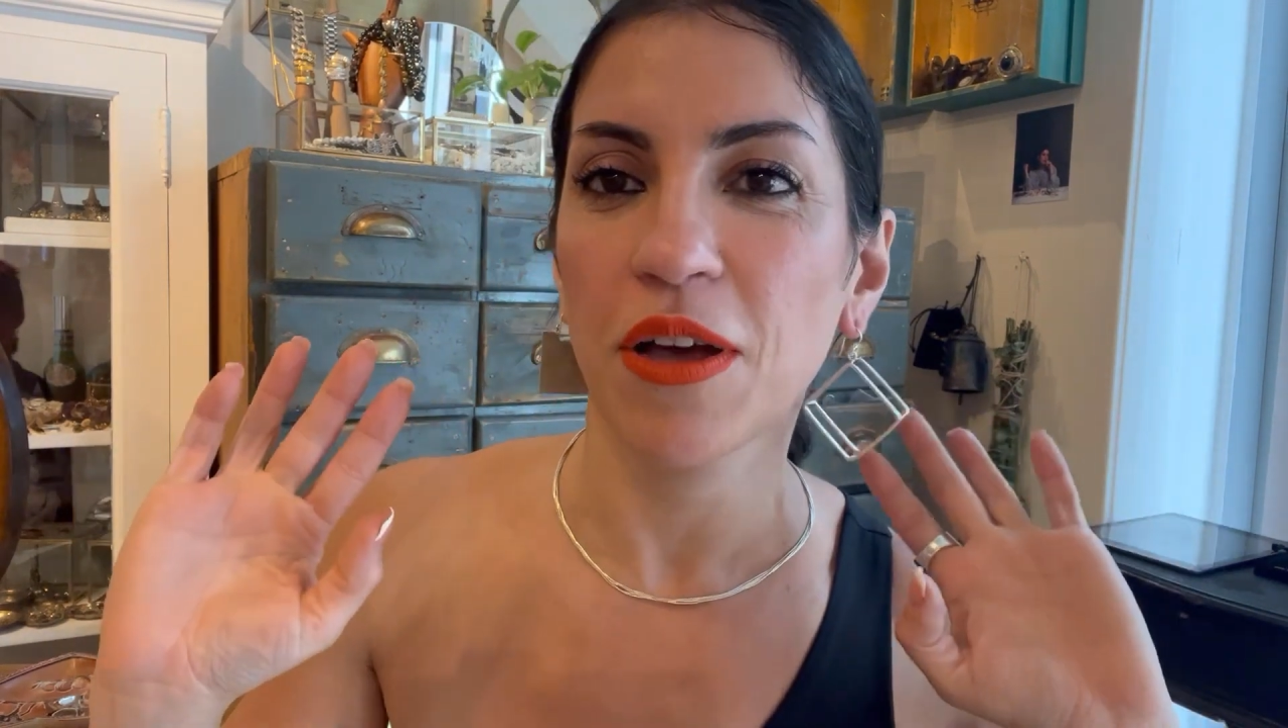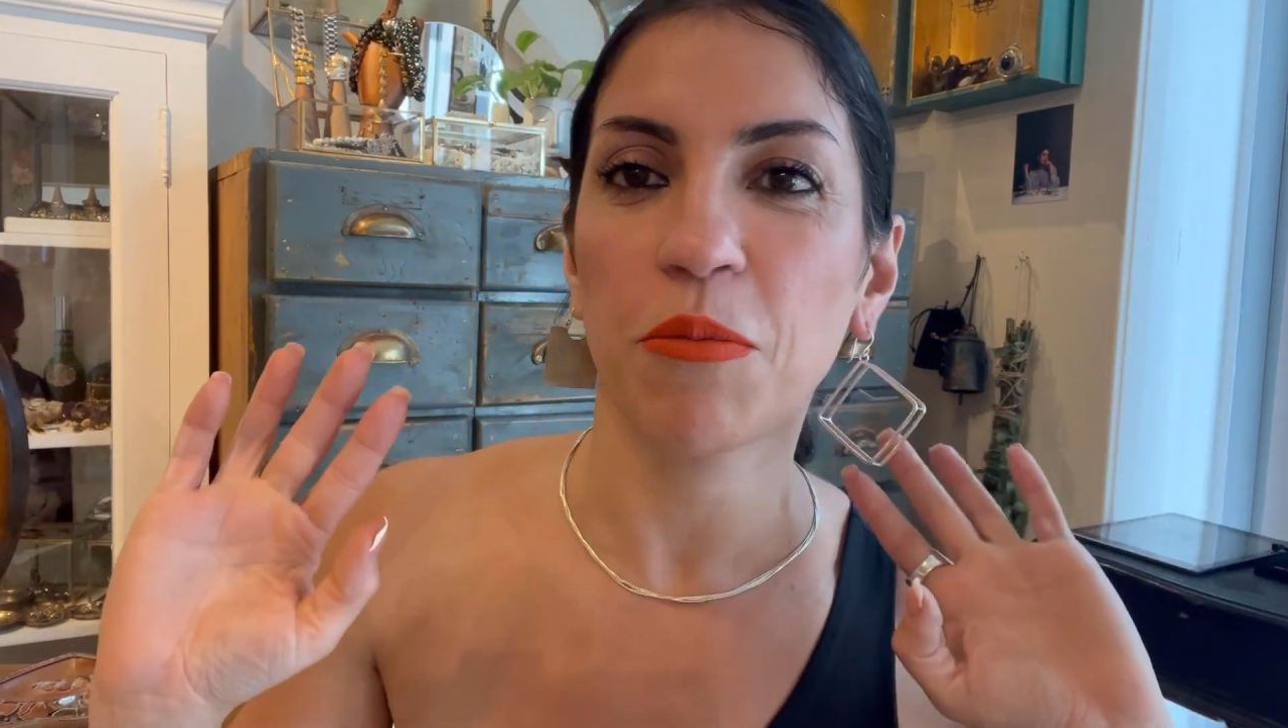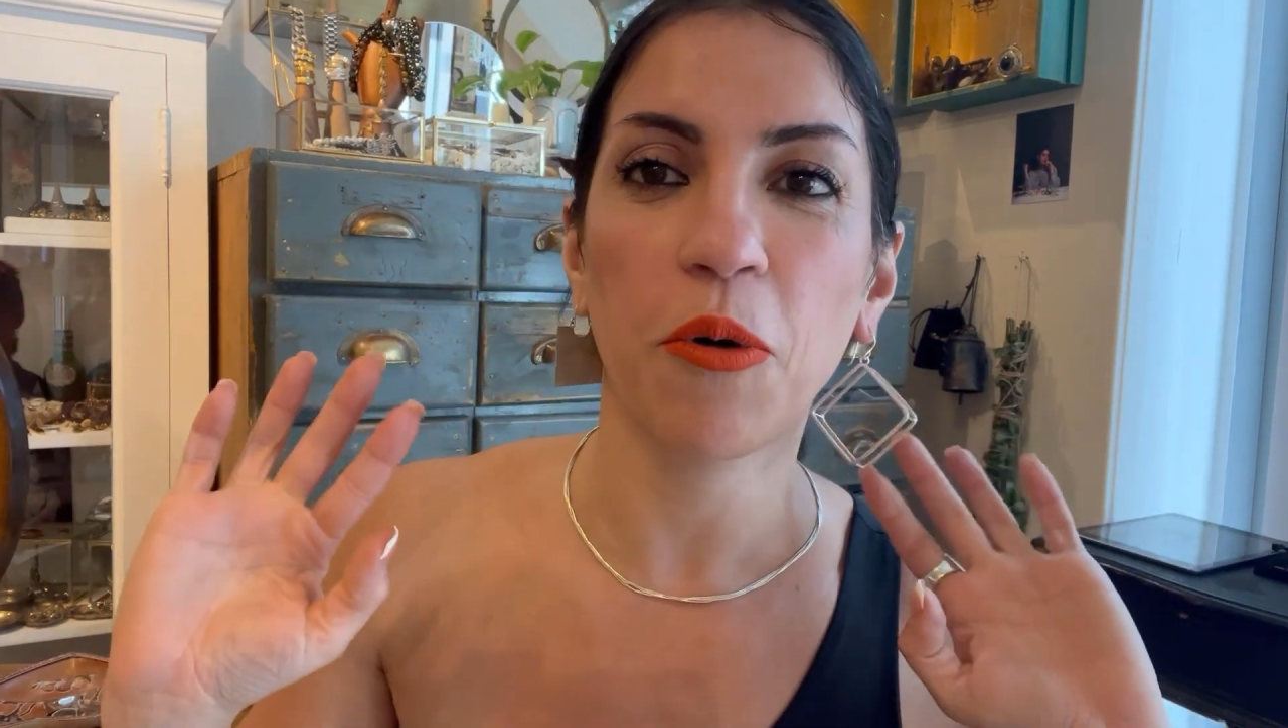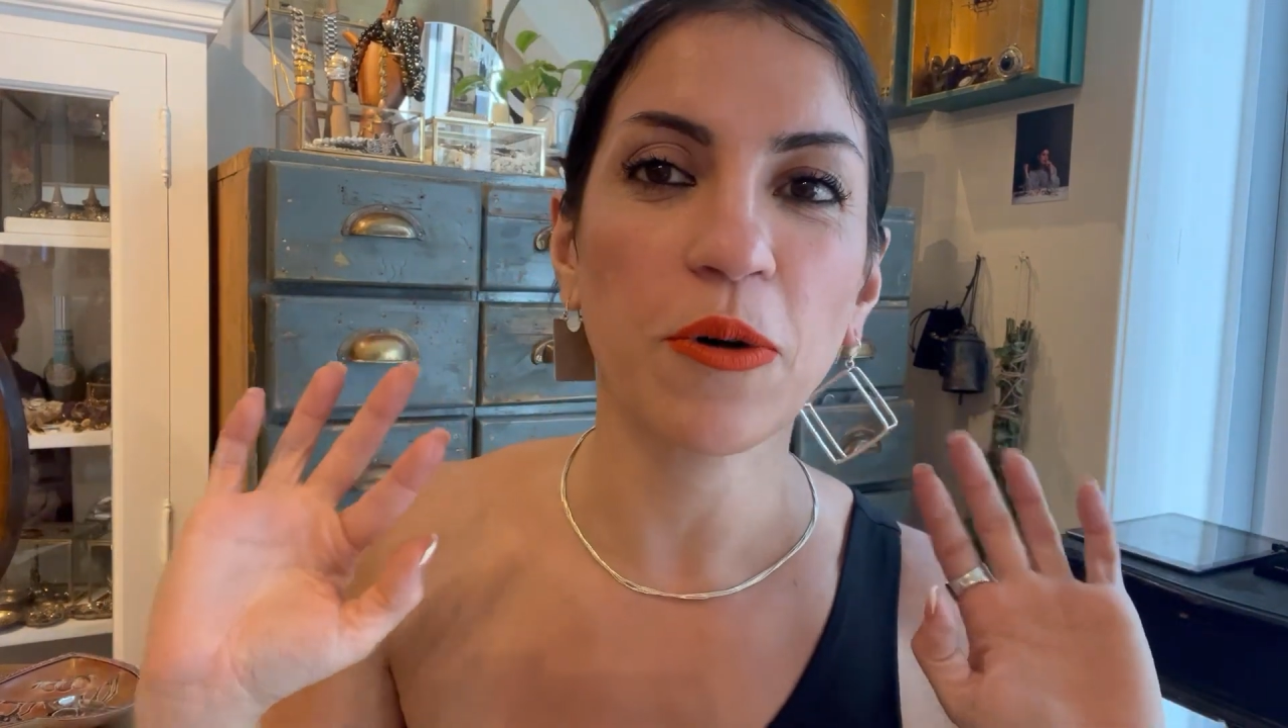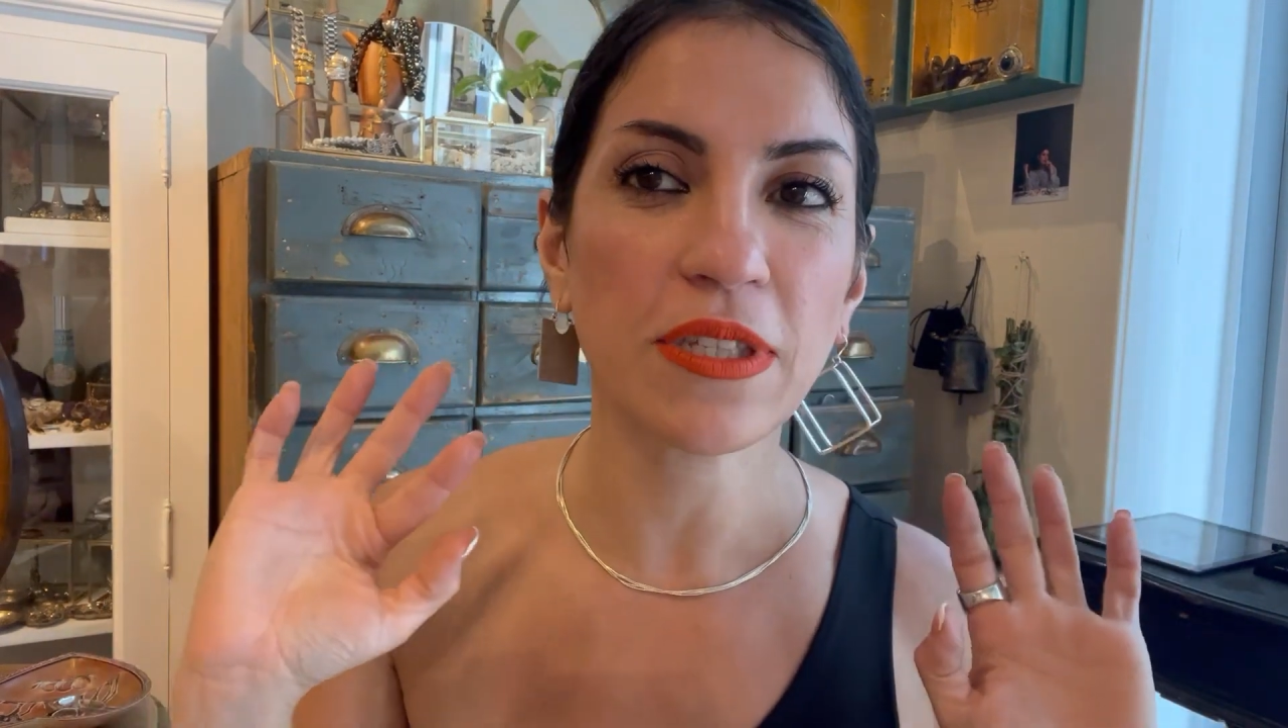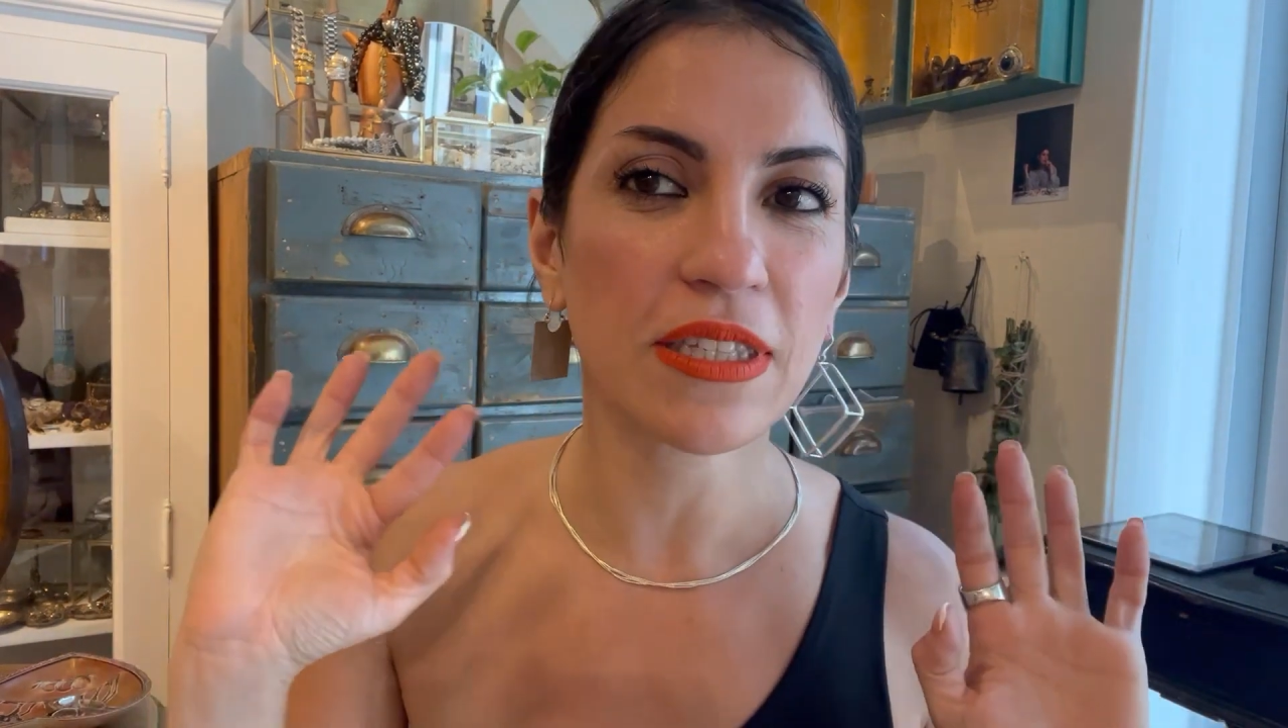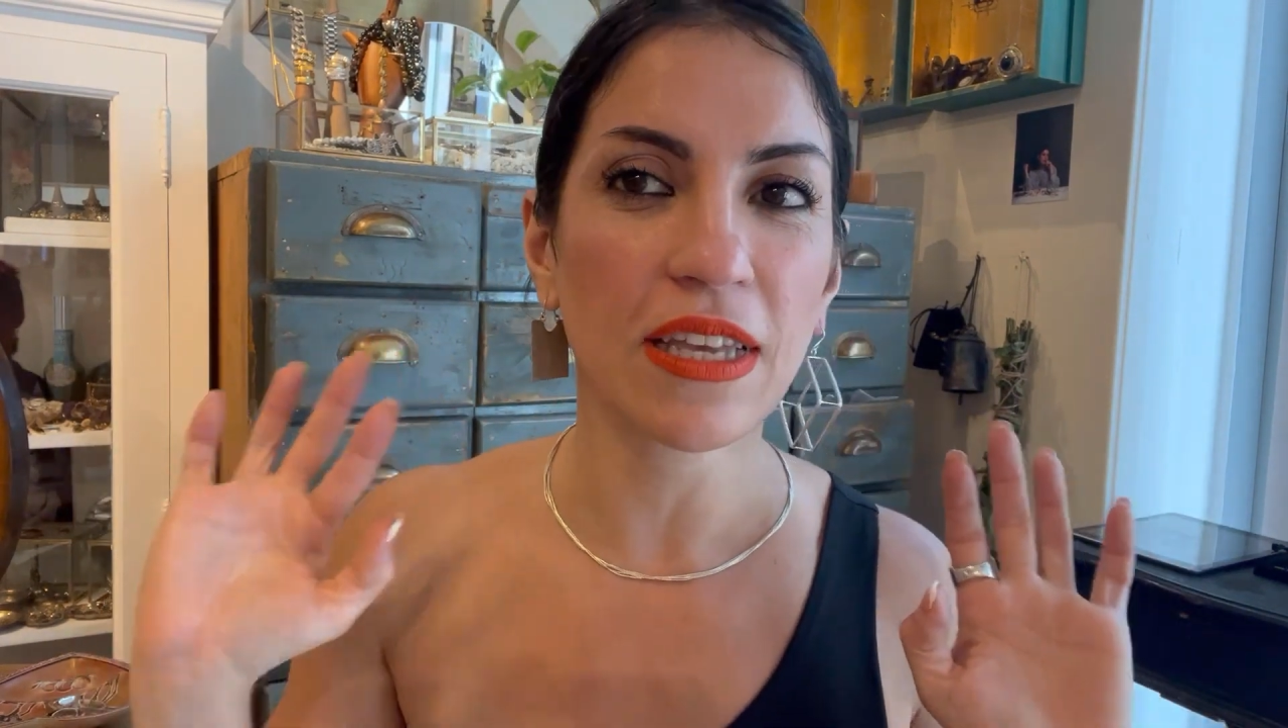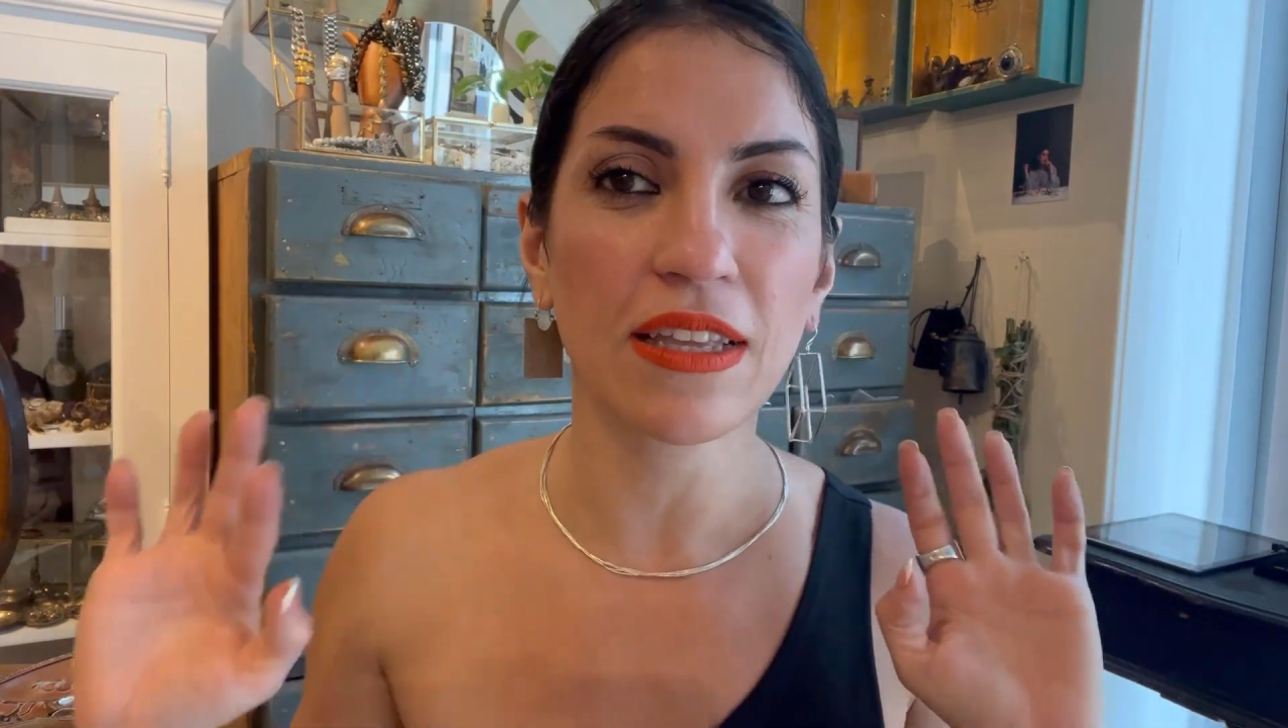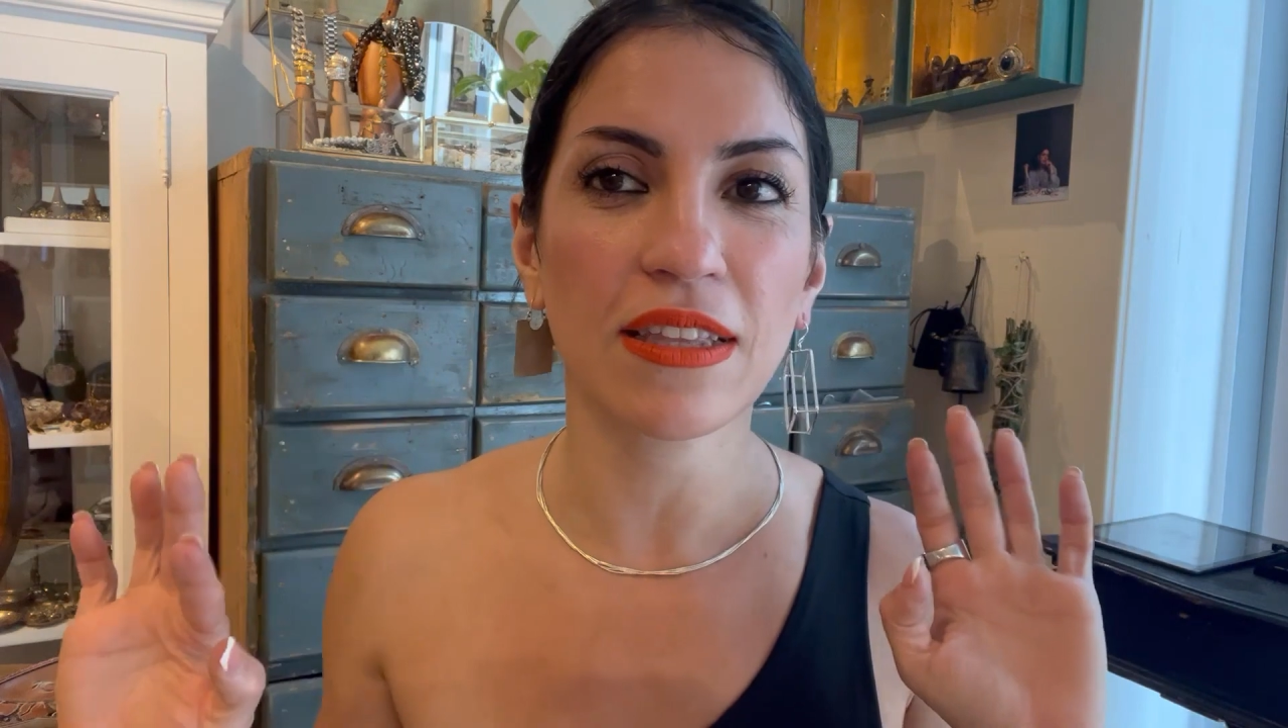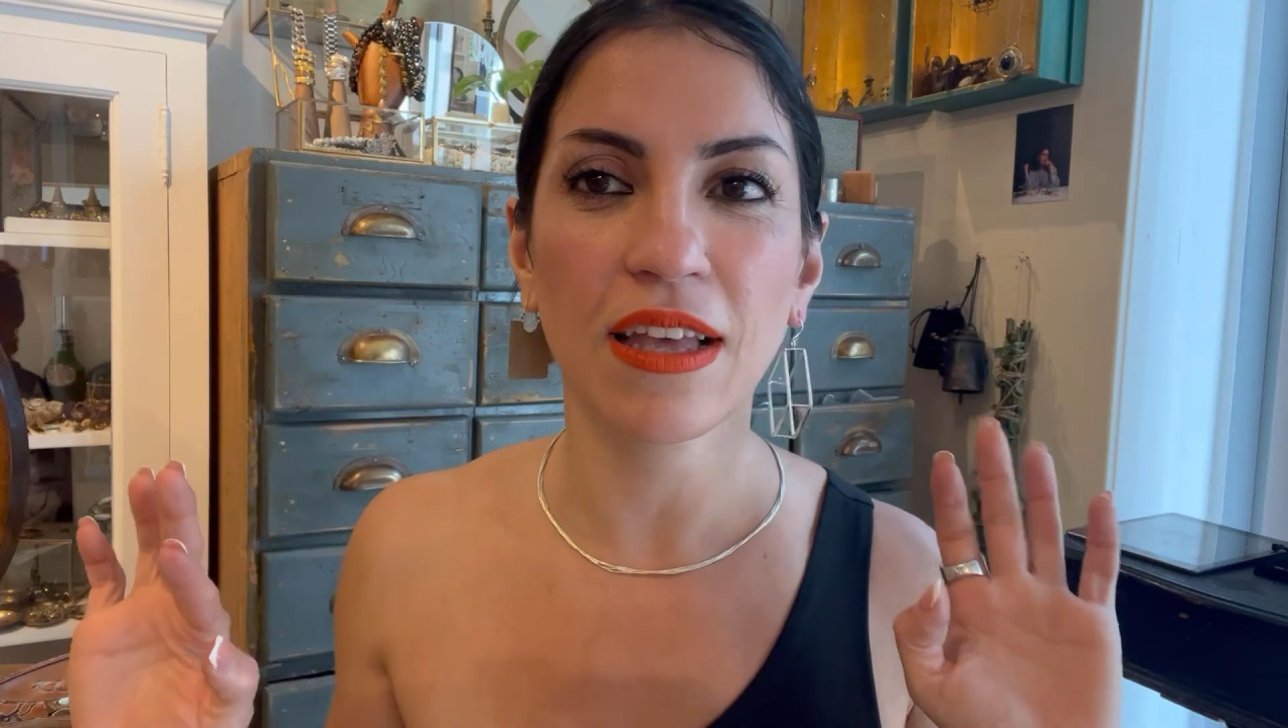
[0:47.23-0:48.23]
both
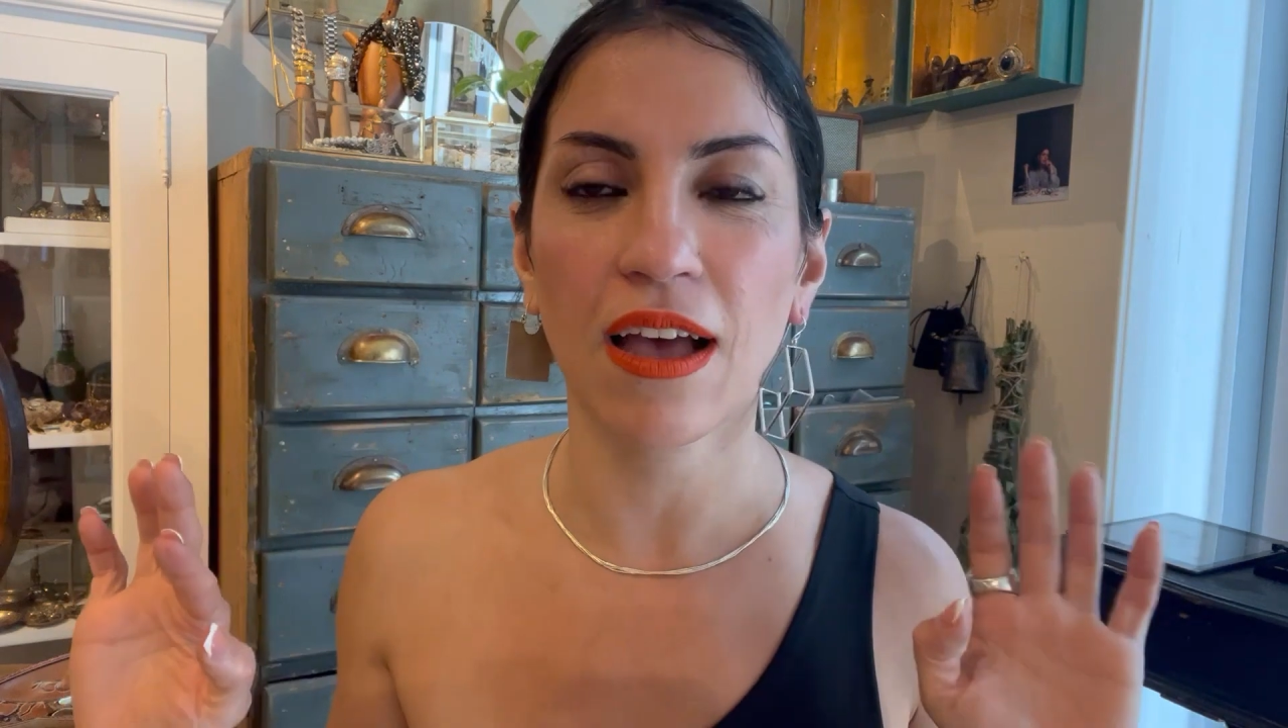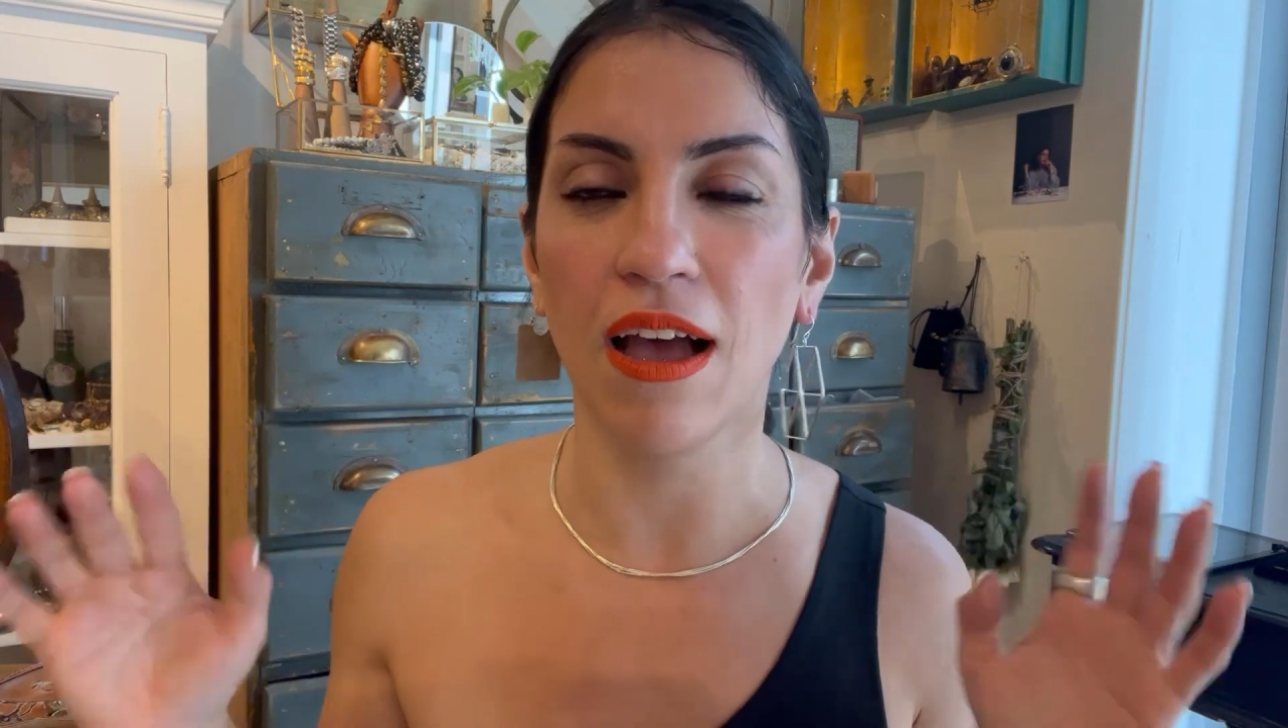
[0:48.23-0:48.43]
in